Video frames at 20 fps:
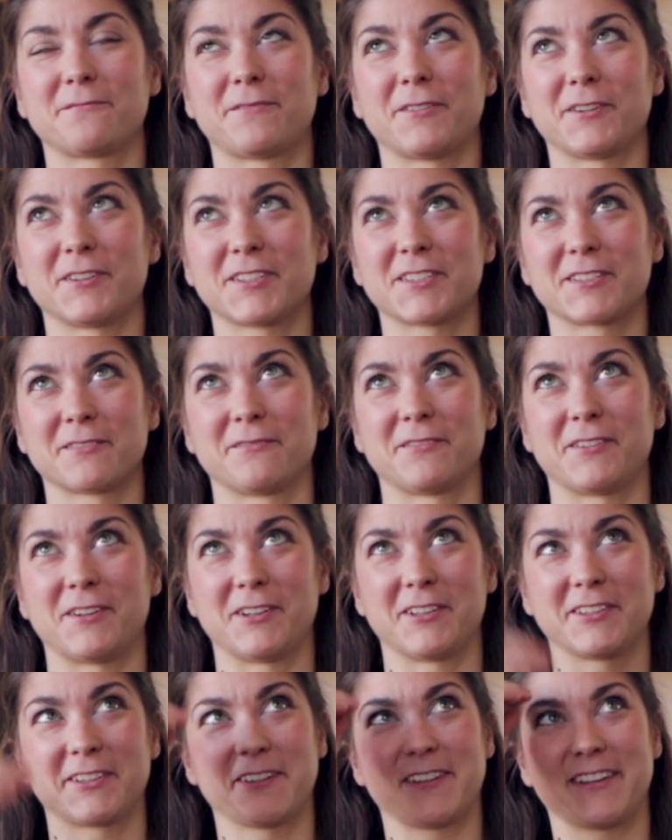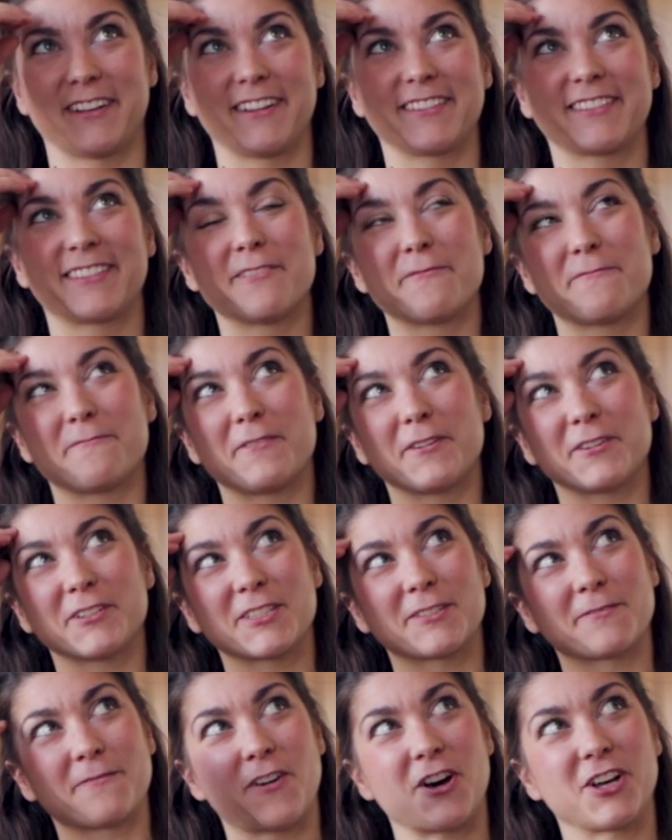first of all, the
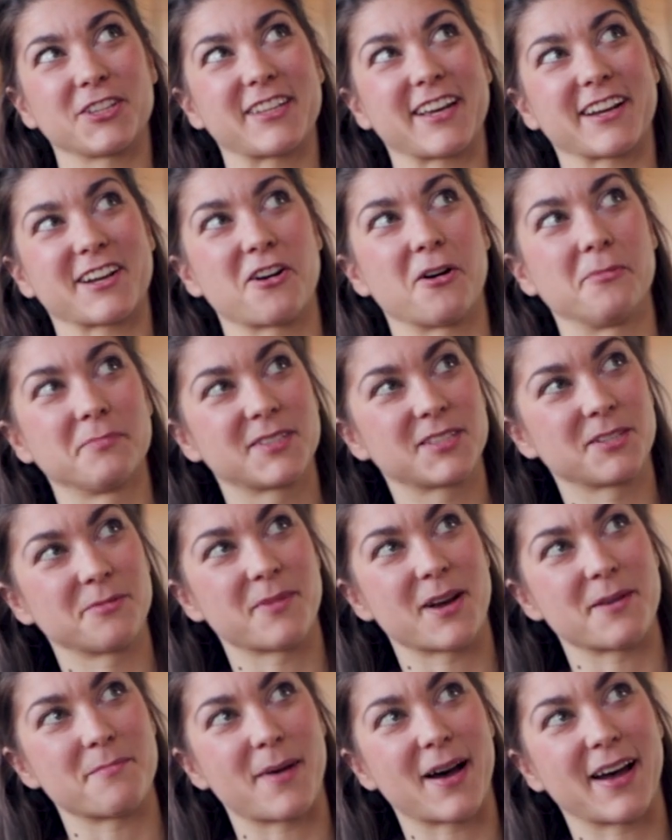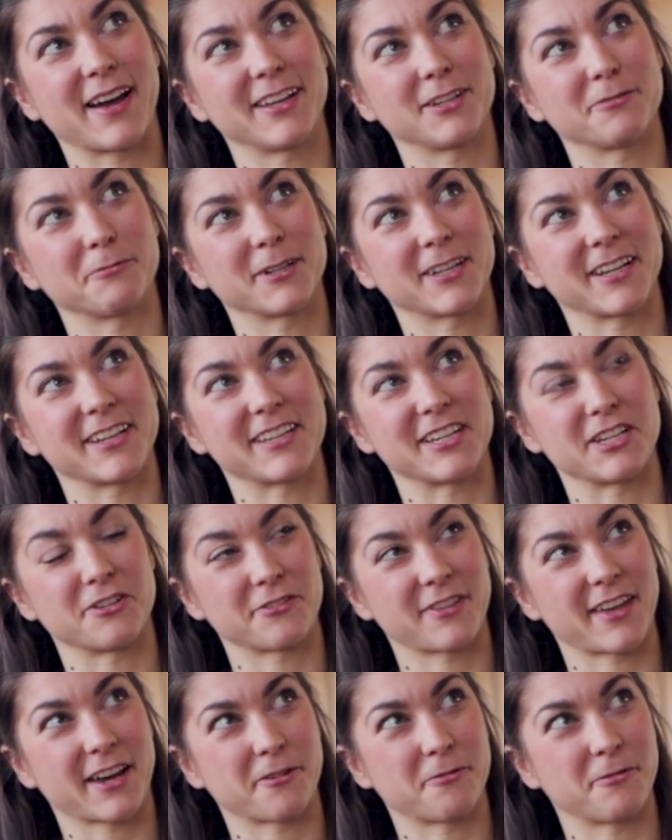first thought that comes to my mind when I
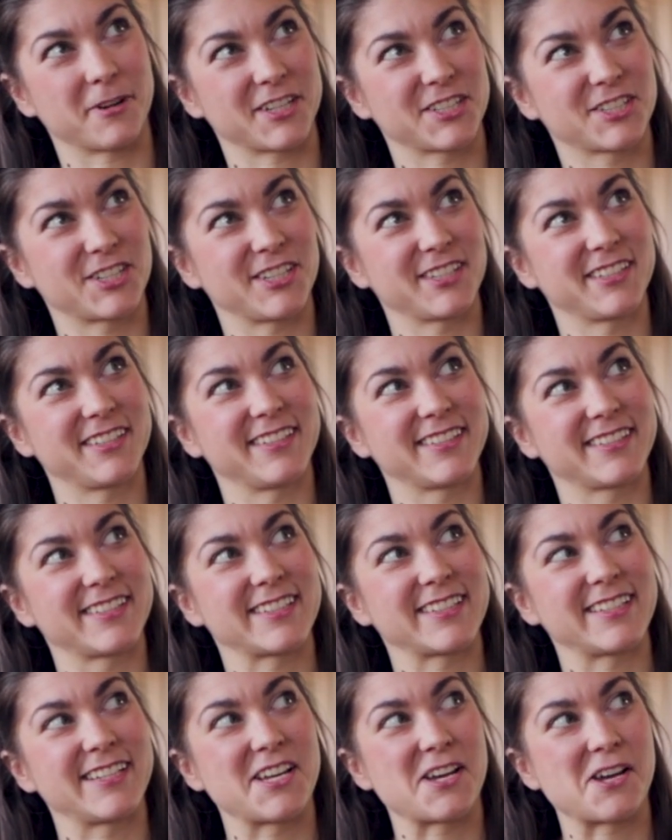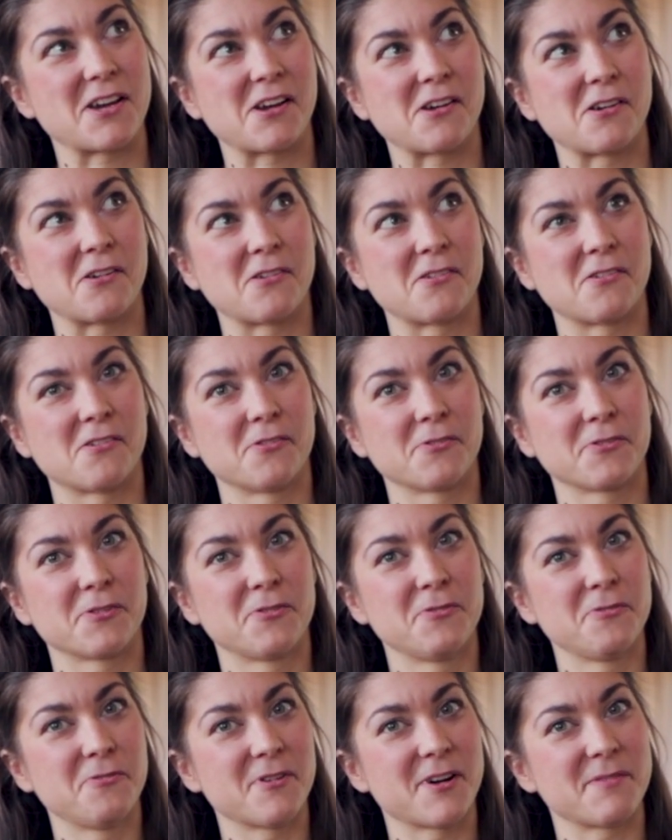hear that question is,
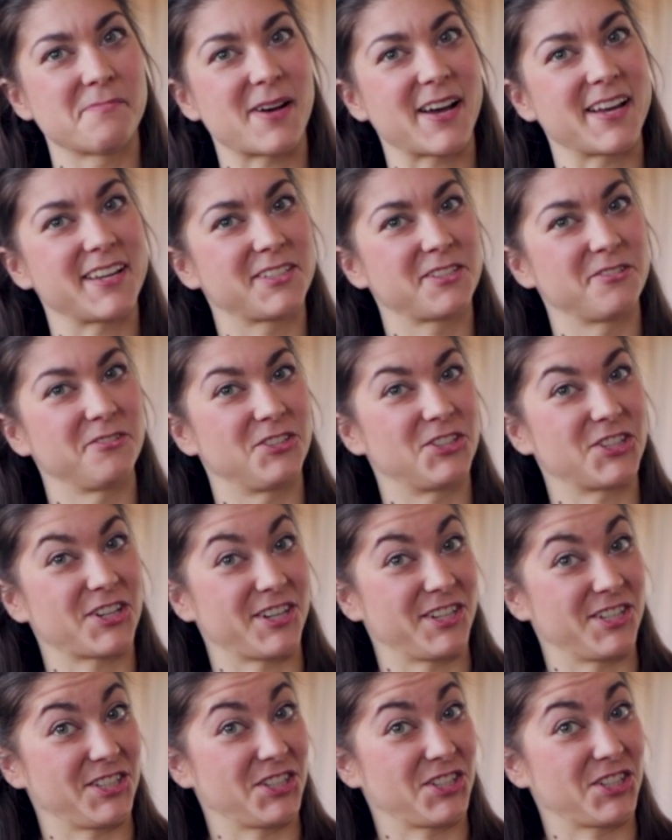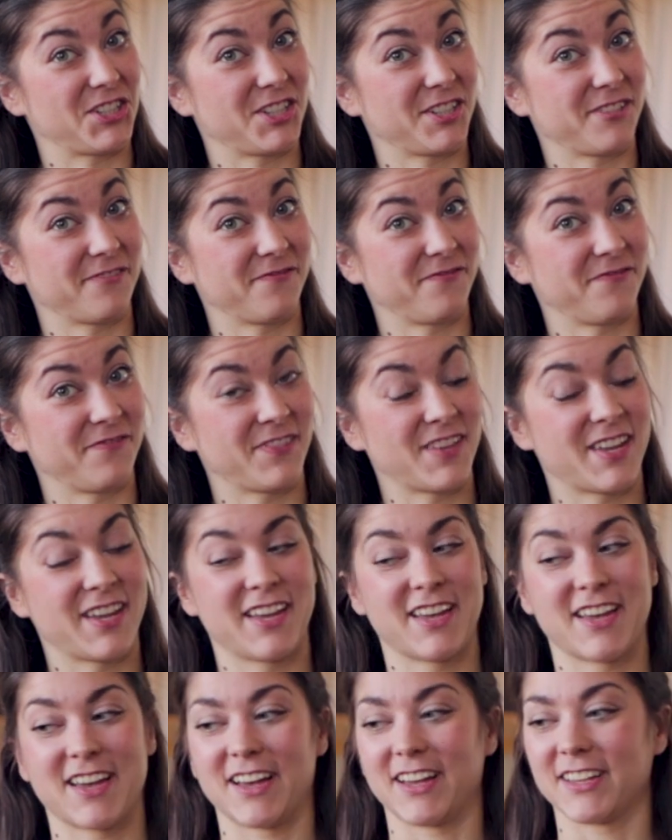who am I to judge?
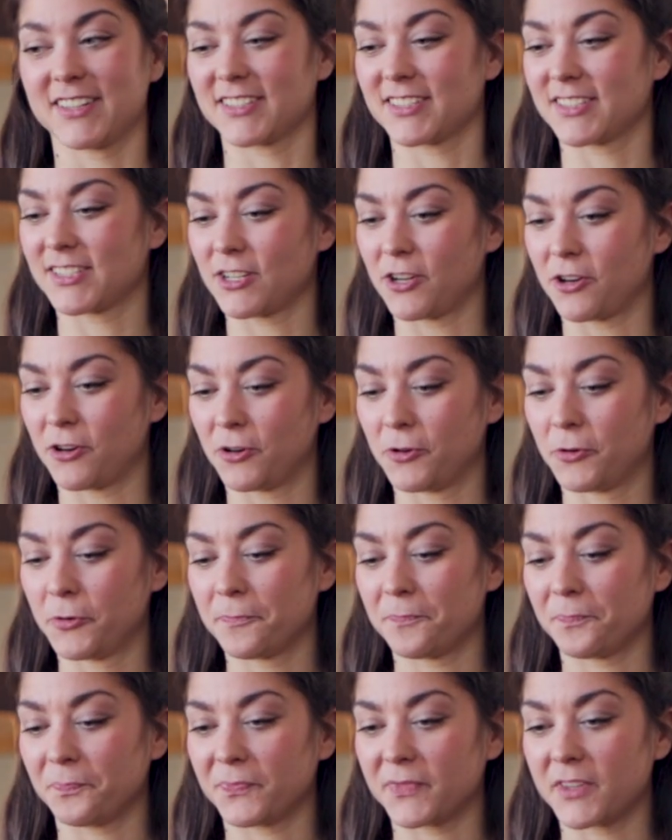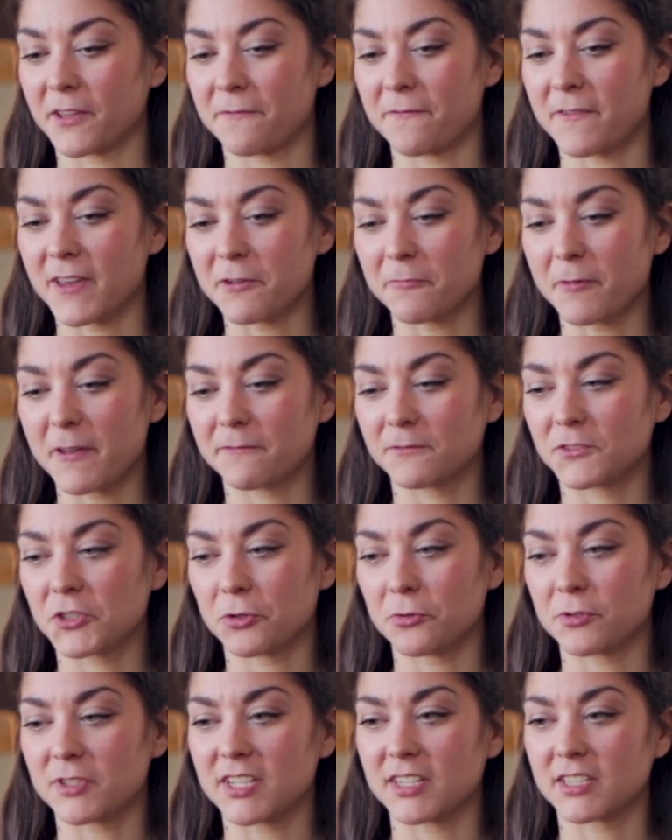So the thing with
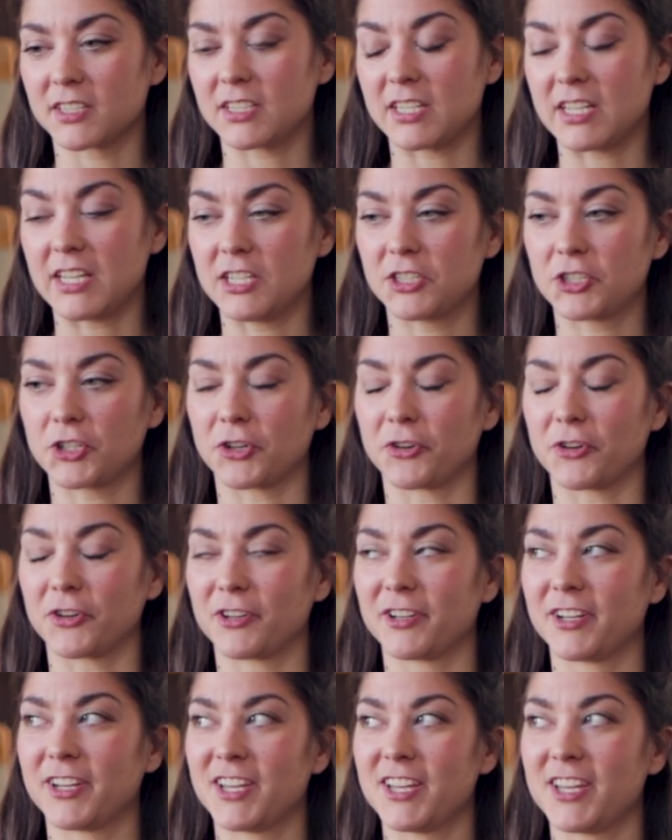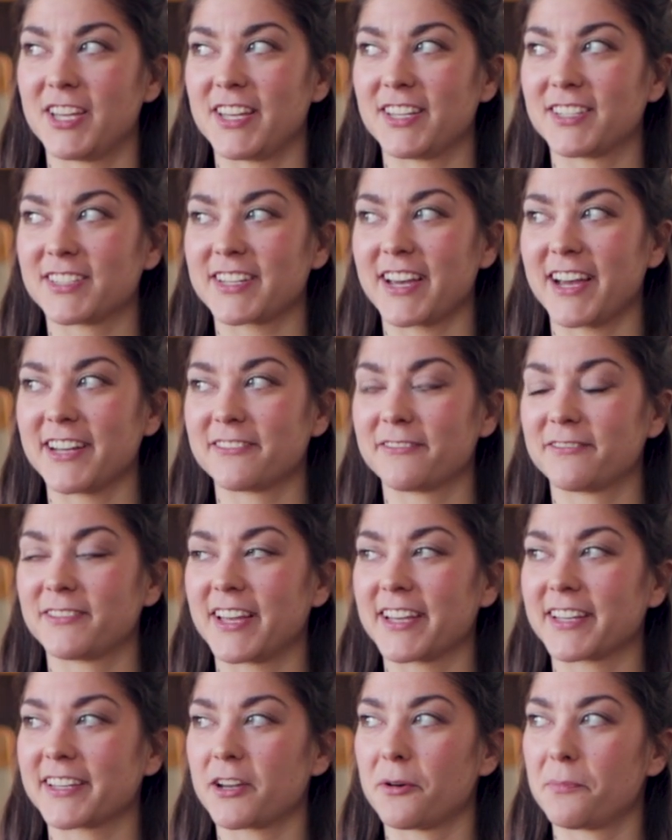choosing a teacher is kind of
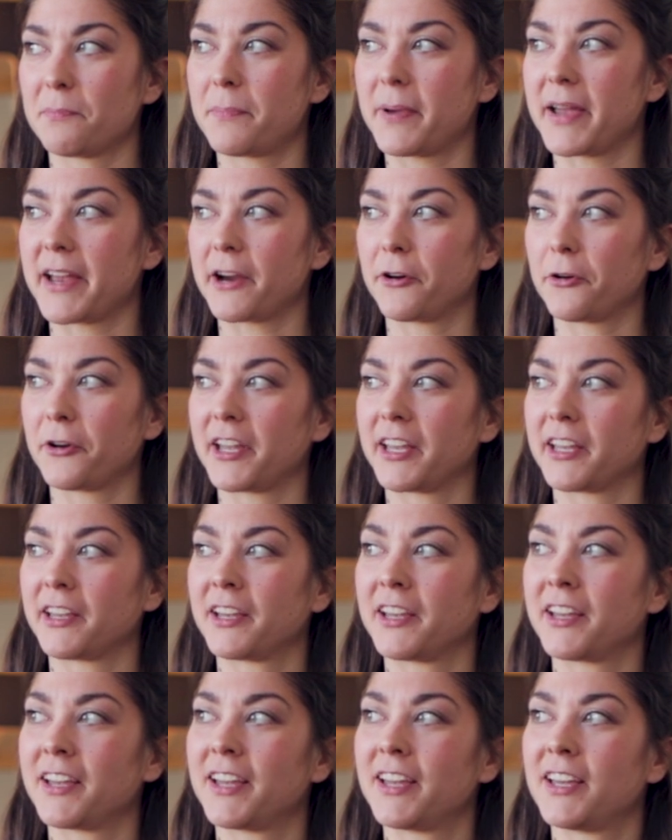like comparing